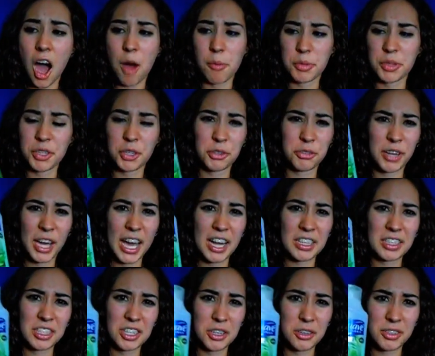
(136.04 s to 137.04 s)
You know, if I
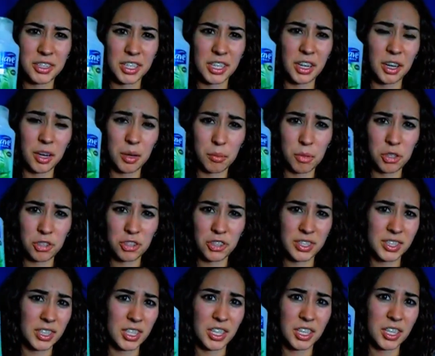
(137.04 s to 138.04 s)
had to use it in an
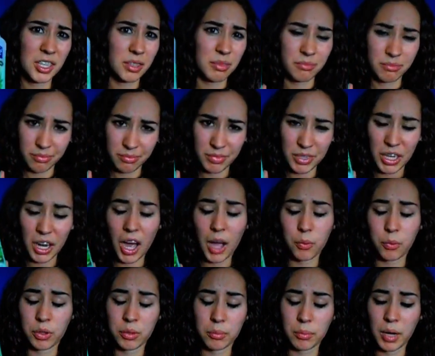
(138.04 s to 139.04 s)
emergency, you know, I
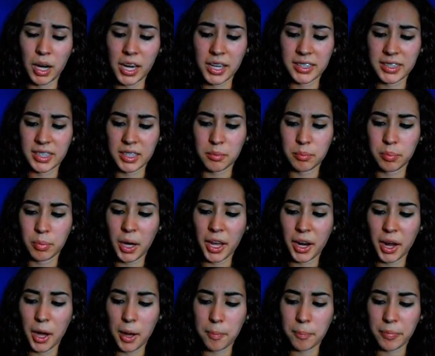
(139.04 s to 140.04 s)
wouldn't mind it.
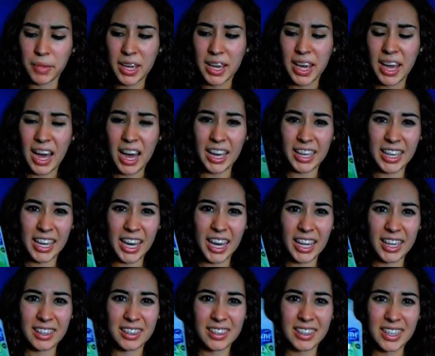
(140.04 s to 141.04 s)
But
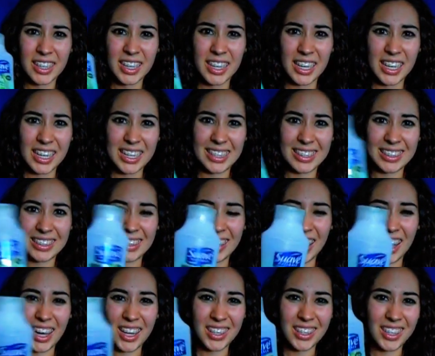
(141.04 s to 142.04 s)
again,
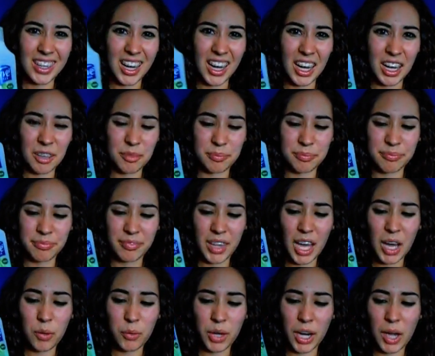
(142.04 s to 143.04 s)
not
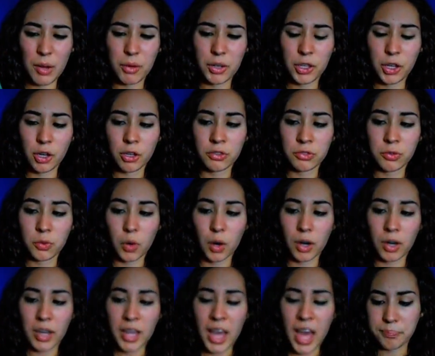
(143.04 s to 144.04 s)
what I would go
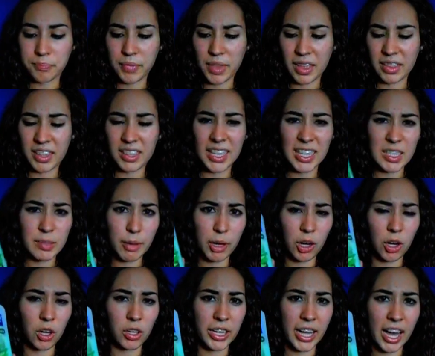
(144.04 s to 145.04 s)
for. I think that's
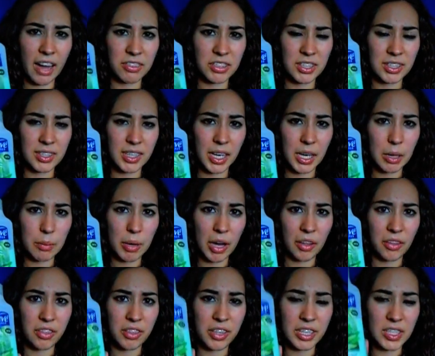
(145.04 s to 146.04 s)
about all I have to say
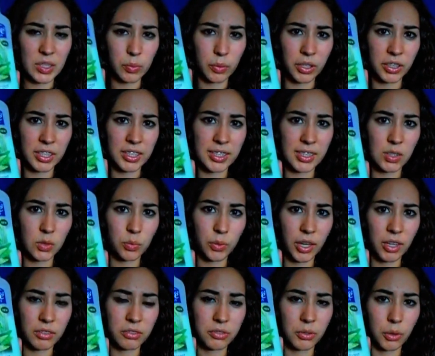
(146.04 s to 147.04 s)
about this one. This is
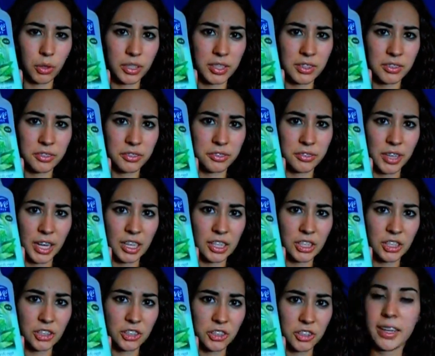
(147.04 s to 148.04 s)
Rainforest
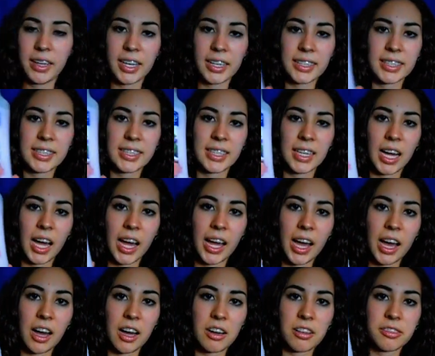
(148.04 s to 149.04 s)
Fresh. Next, I
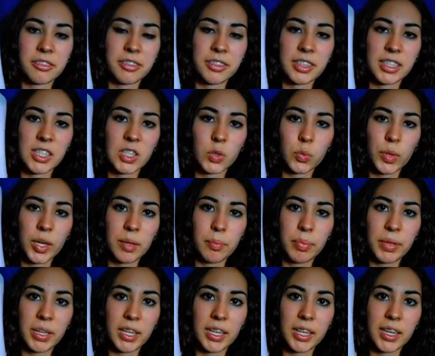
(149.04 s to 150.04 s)
have Sweet
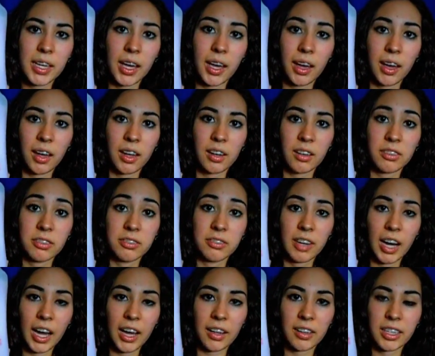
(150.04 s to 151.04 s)
Pea and
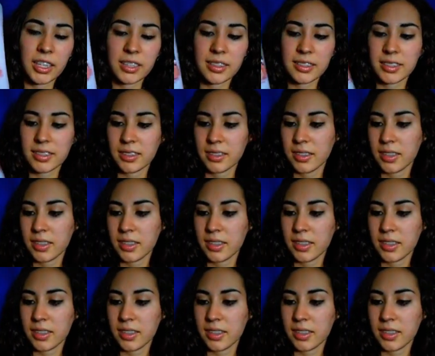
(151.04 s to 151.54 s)
Violet.